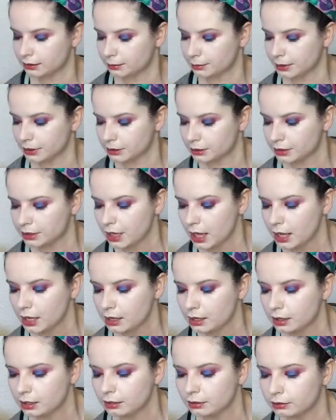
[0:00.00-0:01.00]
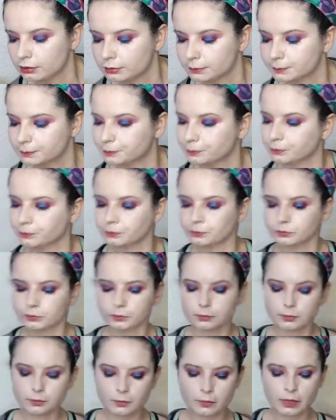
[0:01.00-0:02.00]
I'm going to take
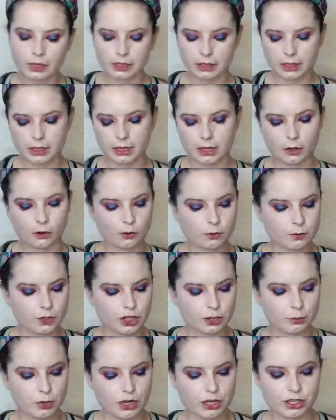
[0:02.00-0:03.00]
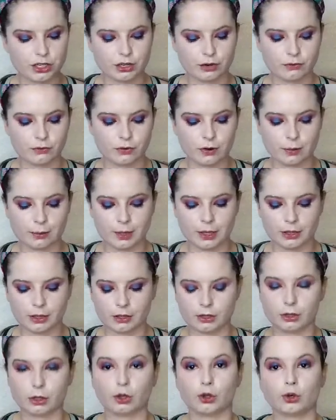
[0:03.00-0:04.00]
the OMG brush from
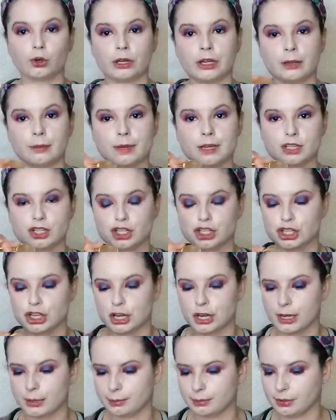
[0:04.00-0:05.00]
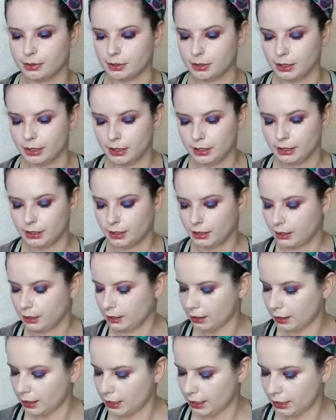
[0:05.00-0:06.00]
the Cream Shop
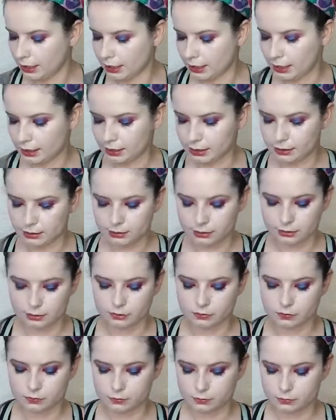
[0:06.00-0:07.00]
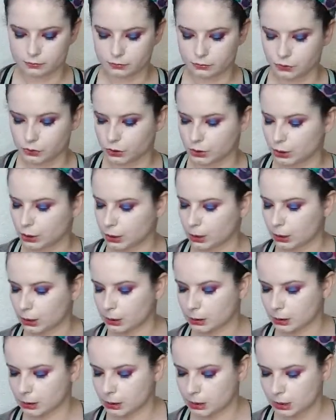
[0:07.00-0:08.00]
and just going
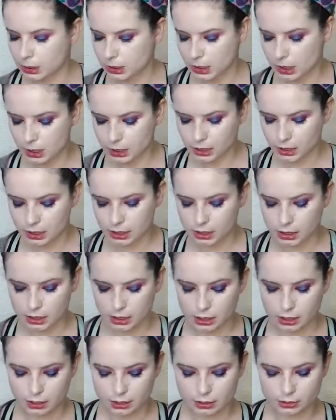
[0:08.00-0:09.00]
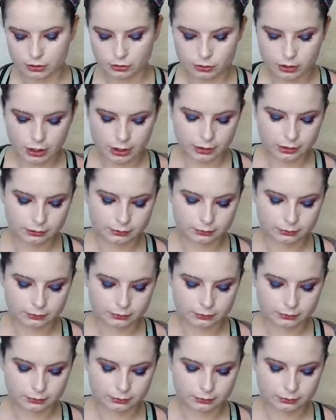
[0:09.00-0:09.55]
to dunk it in there. I do not...